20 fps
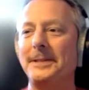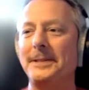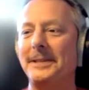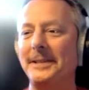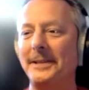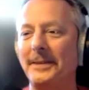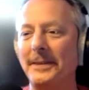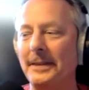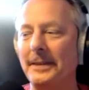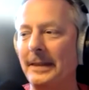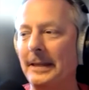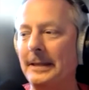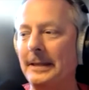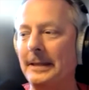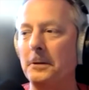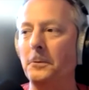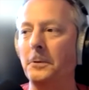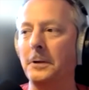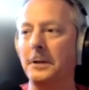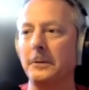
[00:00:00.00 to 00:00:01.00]
that they
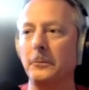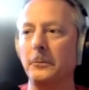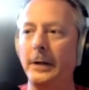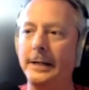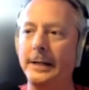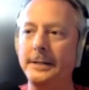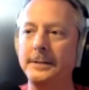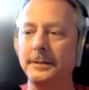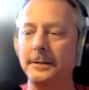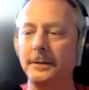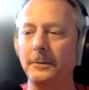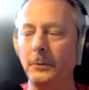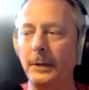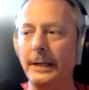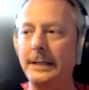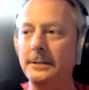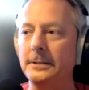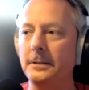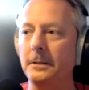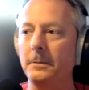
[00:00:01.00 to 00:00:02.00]
don't want to
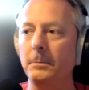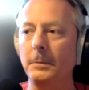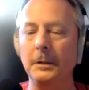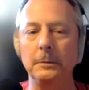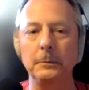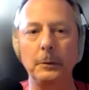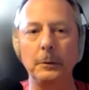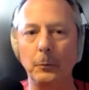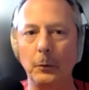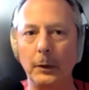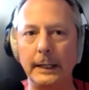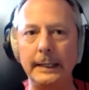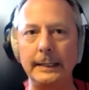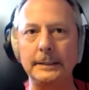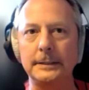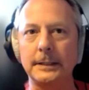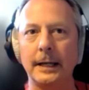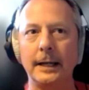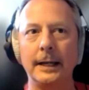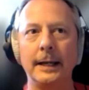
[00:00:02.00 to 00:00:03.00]
raise the minimum wage.